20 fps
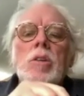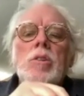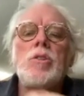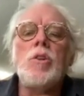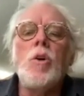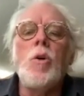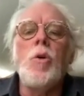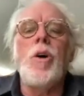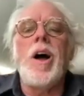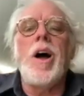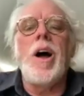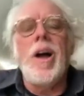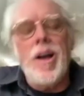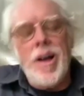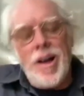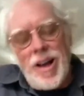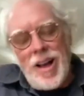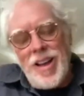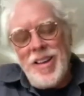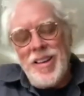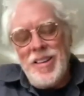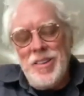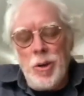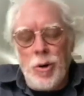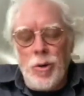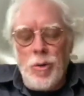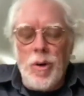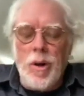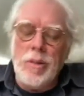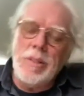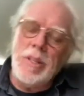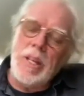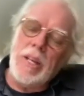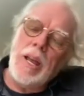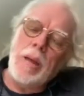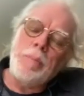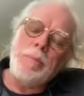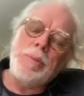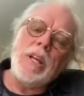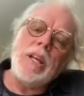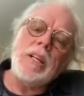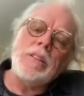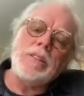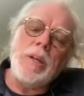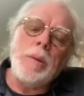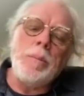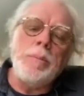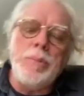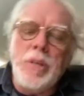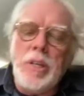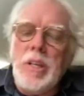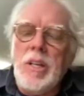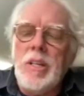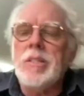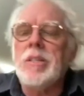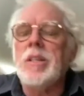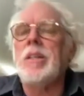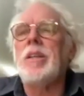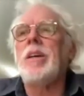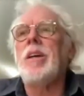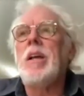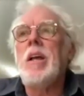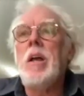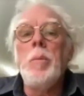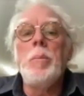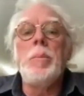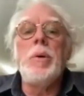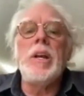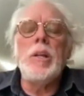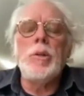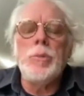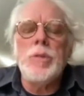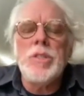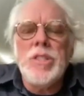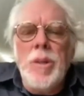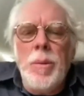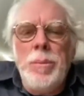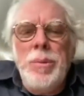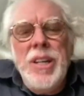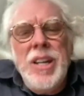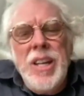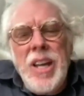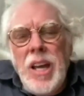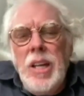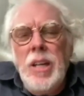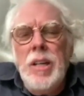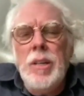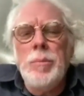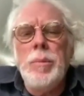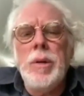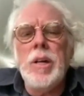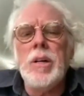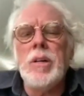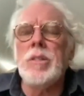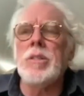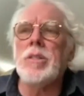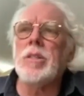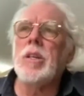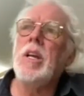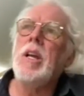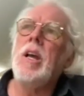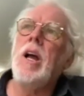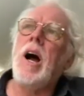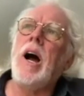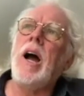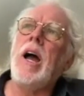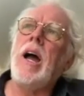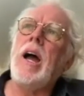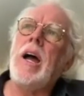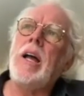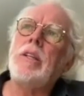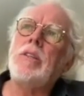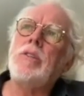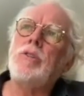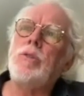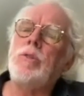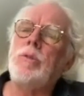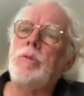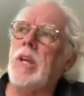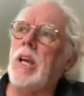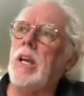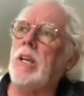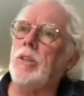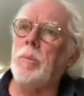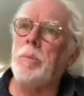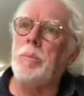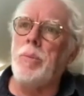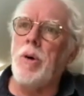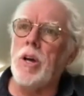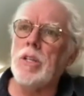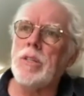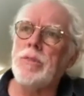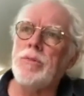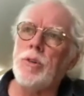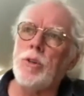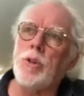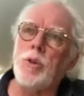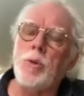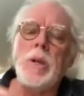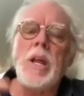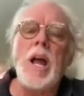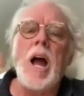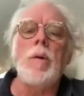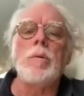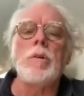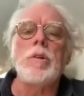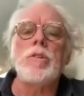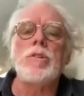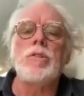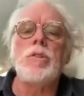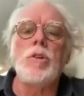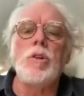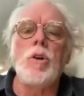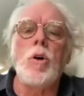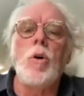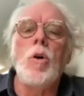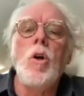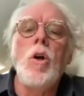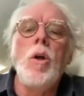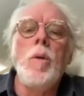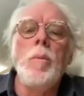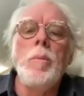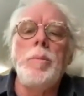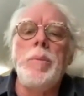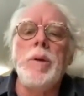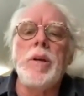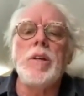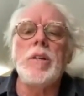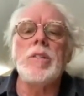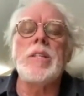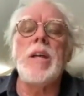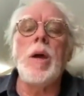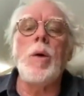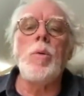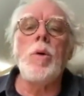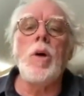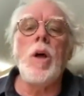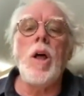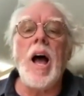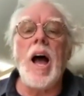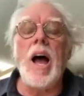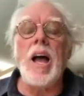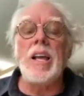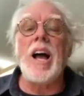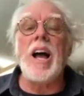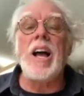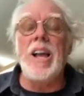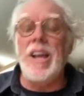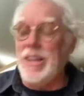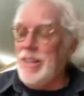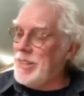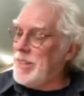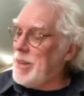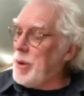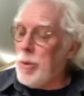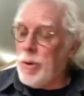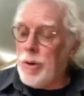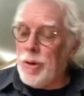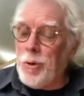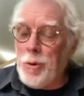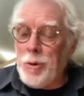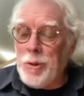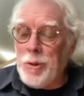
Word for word: So I, I you know, then I played timpani, and, uh, but it was complicated because I had to take the bus for three hours to go because there were, I, there were no